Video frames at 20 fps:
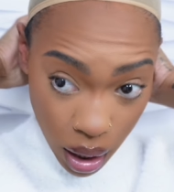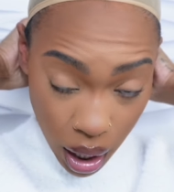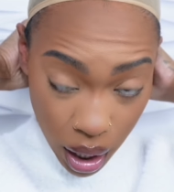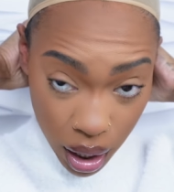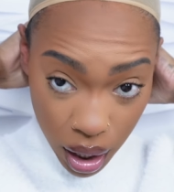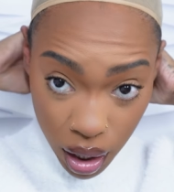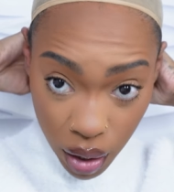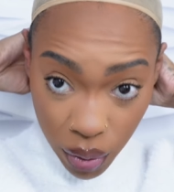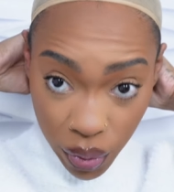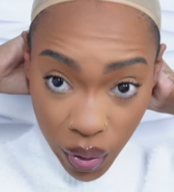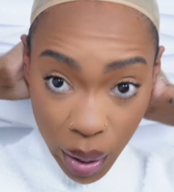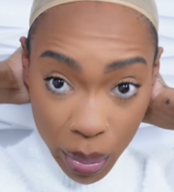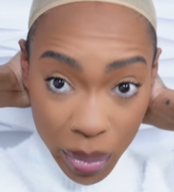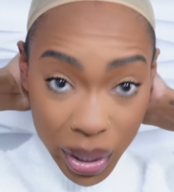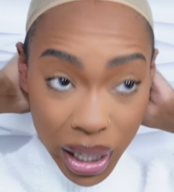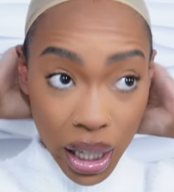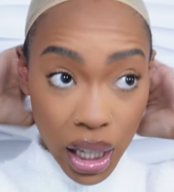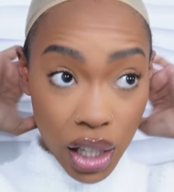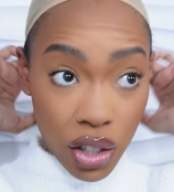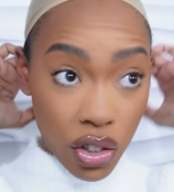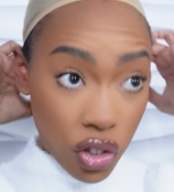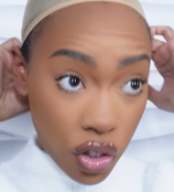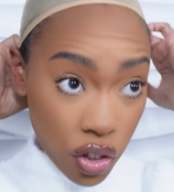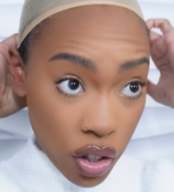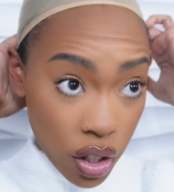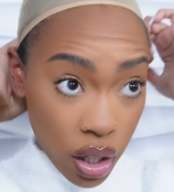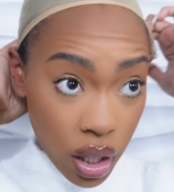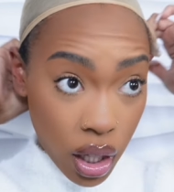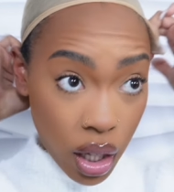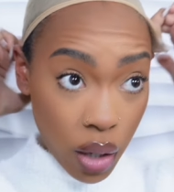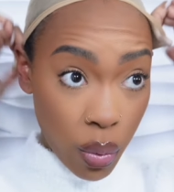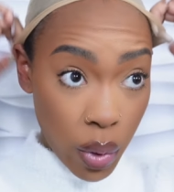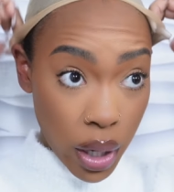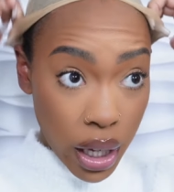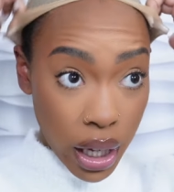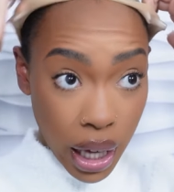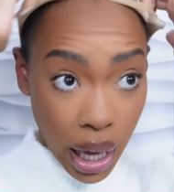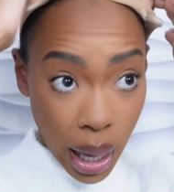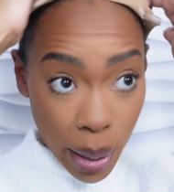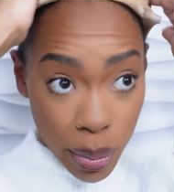I need to find my HD
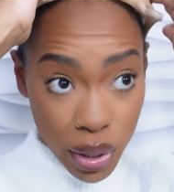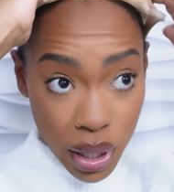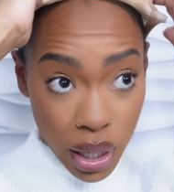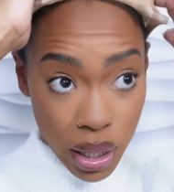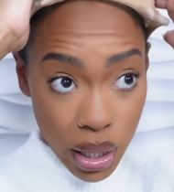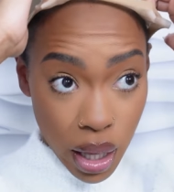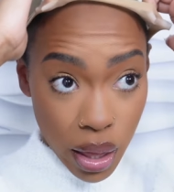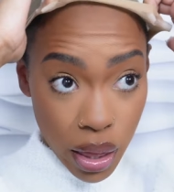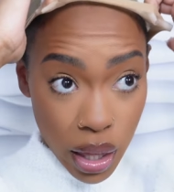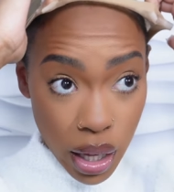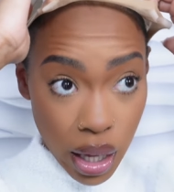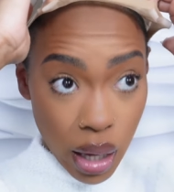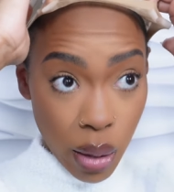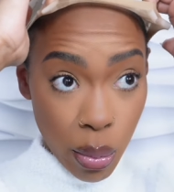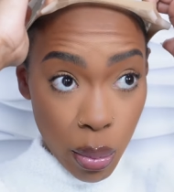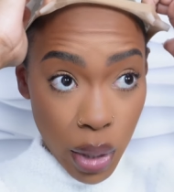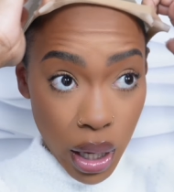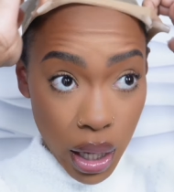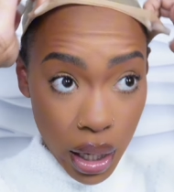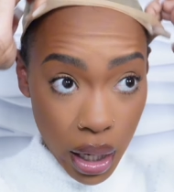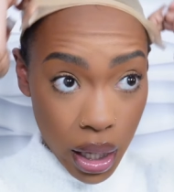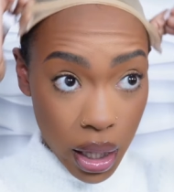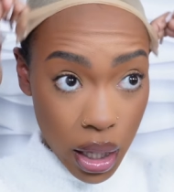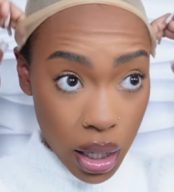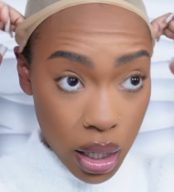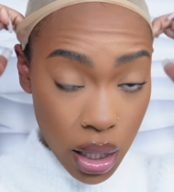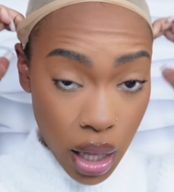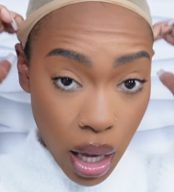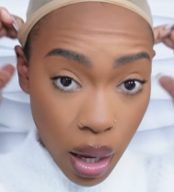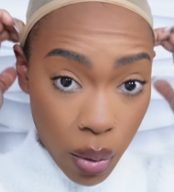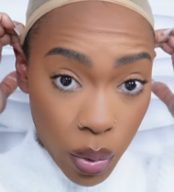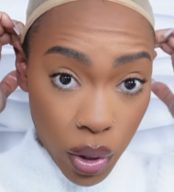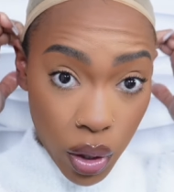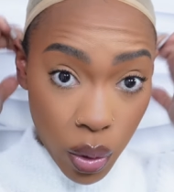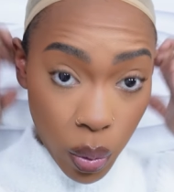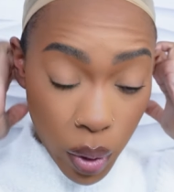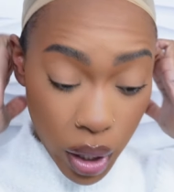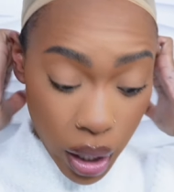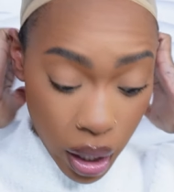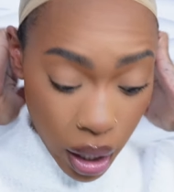wig caps because I think I may lay this down with the
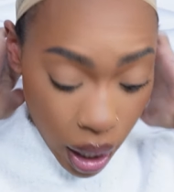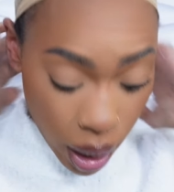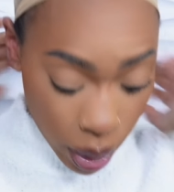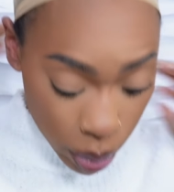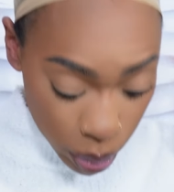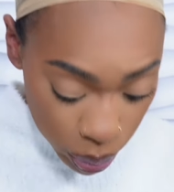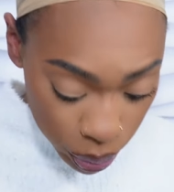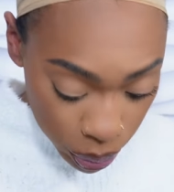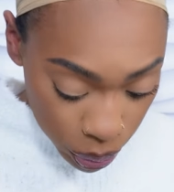wig cap.